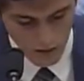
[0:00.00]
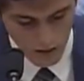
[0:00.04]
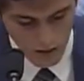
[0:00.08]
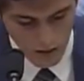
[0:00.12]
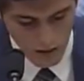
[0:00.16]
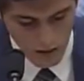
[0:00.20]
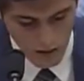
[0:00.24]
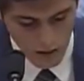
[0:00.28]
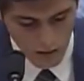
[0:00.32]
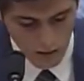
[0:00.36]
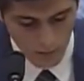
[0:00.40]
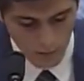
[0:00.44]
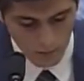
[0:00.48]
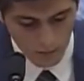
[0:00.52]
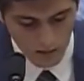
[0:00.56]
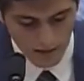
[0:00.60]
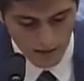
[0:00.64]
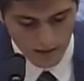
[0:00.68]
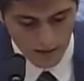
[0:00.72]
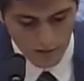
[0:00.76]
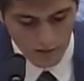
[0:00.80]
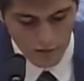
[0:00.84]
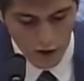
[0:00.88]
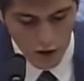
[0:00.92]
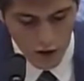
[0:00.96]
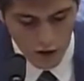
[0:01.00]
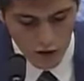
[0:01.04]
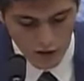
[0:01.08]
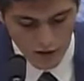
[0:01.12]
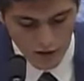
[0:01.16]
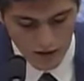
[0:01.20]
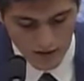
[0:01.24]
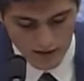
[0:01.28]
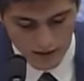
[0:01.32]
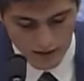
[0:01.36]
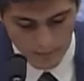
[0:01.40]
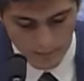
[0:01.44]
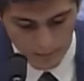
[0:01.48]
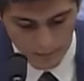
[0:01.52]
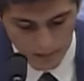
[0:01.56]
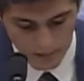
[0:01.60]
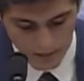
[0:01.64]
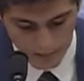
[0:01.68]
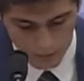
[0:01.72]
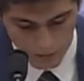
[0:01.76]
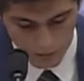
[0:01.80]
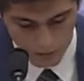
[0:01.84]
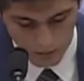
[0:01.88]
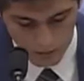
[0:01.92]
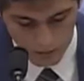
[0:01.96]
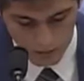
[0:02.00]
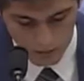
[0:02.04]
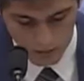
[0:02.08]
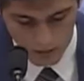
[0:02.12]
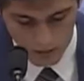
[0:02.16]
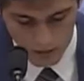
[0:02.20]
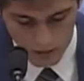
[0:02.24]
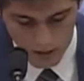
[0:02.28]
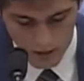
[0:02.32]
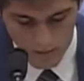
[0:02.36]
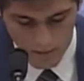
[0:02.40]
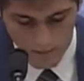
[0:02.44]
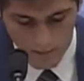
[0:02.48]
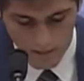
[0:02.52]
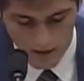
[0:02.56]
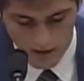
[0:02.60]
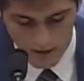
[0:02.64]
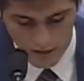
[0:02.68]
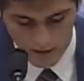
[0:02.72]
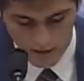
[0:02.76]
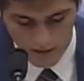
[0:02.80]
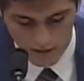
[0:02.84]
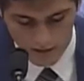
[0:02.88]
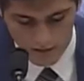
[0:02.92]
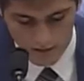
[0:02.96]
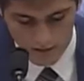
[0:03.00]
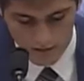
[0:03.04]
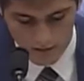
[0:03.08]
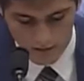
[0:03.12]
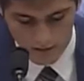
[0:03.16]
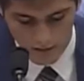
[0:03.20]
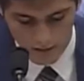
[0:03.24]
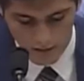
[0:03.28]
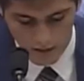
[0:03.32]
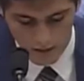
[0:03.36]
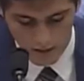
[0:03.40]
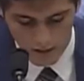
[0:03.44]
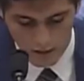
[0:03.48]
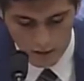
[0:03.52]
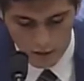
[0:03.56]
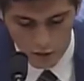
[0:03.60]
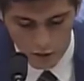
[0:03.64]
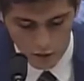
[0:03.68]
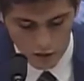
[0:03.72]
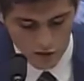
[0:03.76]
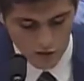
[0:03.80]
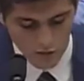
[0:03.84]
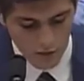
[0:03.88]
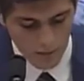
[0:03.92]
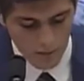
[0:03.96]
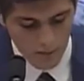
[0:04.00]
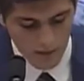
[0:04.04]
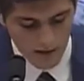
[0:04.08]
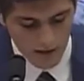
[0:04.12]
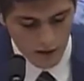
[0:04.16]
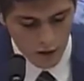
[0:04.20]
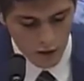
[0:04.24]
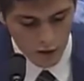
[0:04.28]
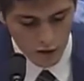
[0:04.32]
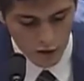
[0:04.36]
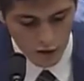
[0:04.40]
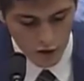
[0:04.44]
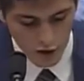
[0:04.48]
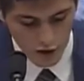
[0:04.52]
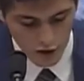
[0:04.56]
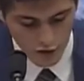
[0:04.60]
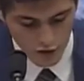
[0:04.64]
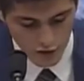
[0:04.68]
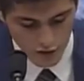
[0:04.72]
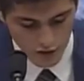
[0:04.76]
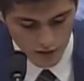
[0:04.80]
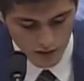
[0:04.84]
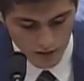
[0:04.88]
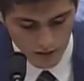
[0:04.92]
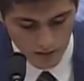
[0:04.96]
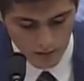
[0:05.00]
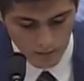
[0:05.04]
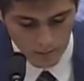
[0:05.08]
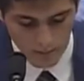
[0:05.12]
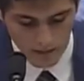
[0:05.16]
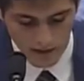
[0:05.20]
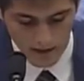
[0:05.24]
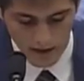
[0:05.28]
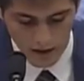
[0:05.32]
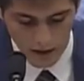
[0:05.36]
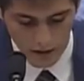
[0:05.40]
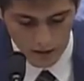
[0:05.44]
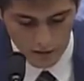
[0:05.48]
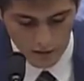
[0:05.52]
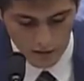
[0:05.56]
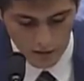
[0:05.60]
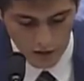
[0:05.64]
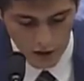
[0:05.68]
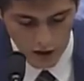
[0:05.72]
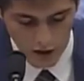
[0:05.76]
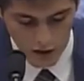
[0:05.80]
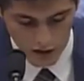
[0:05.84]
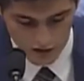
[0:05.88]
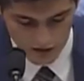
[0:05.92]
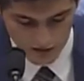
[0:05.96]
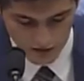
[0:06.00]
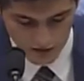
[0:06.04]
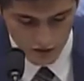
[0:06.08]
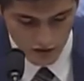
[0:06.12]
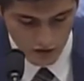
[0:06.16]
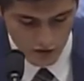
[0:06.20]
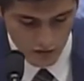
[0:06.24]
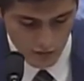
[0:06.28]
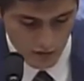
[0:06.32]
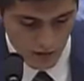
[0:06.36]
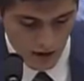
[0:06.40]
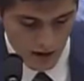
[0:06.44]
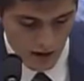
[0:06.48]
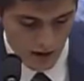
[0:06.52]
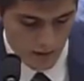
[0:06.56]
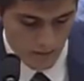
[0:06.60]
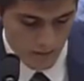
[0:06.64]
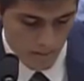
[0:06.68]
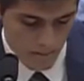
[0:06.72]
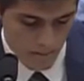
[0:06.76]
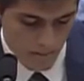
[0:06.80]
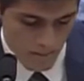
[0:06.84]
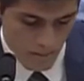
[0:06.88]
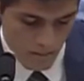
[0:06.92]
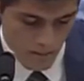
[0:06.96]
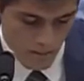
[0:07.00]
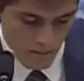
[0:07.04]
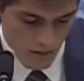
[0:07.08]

And as my father reminded us many times before, the plight of other innocent people, Americans, and those